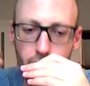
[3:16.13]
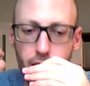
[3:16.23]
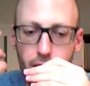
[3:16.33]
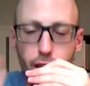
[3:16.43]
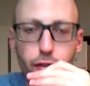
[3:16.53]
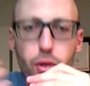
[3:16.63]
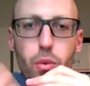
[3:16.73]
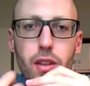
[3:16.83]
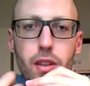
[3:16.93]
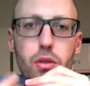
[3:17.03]
If you
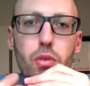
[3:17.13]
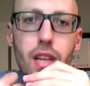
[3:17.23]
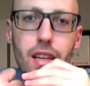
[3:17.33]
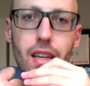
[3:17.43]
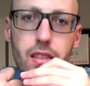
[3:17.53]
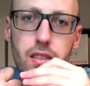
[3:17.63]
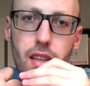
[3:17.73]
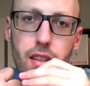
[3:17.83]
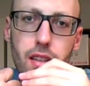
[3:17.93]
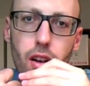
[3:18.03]
want to really
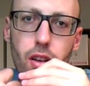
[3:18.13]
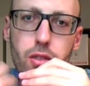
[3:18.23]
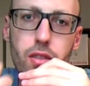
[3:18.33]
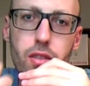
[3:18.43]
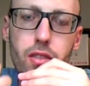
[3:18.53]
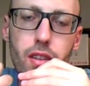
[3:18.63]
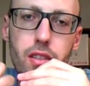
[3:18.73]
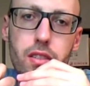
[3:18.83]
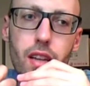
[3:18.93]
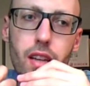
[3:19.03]
understand the laws, you need to
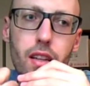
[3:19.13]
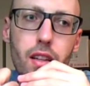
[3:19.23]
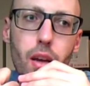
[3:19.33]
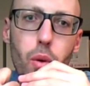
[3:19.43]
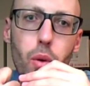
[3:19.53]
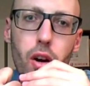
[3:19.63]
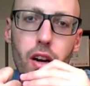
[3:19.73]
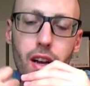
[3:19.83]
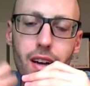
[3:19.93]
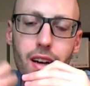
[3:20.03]
understand that there were
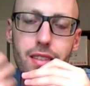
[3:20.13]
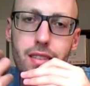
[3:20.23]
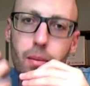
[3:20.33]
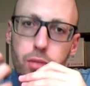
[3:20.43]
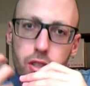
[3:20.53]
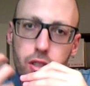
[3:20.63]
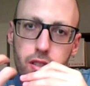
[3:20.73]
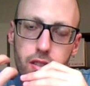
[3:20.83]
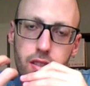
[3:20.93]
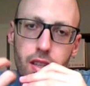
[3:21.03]

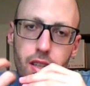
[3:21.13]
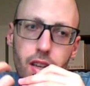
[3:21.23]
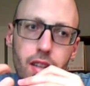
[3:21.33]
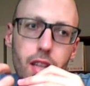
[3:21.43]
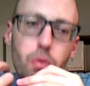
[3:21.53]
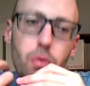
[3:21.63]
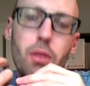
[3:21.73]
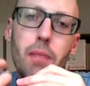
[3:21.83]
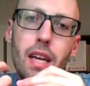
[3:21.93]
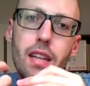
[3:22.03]
assumptions that were
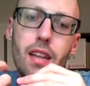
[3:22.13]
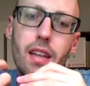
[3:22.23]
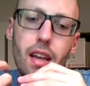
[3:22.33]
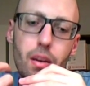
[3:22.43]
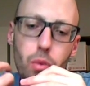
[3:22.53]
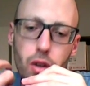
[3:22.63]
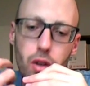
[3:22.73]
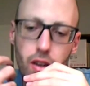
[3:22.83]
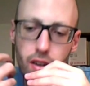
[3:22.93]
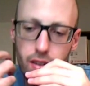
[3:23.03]
made and
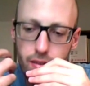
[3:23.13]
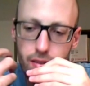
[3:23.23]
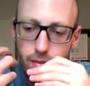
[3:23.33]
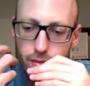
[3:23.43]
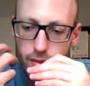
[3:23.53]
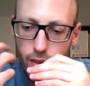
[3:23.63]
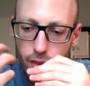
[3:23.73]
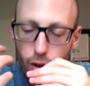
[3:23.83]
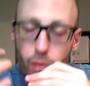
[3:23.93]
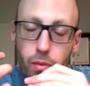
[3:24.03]
were
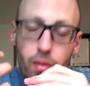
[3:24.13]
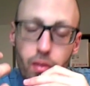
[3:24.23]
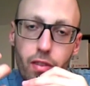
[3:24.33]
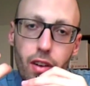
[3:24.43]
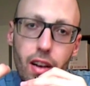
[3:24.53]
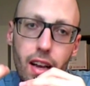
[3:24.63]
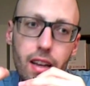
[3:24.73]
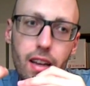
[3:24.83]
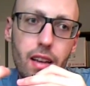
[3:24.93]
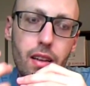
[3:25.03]
very
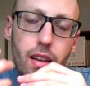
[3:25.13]
luckily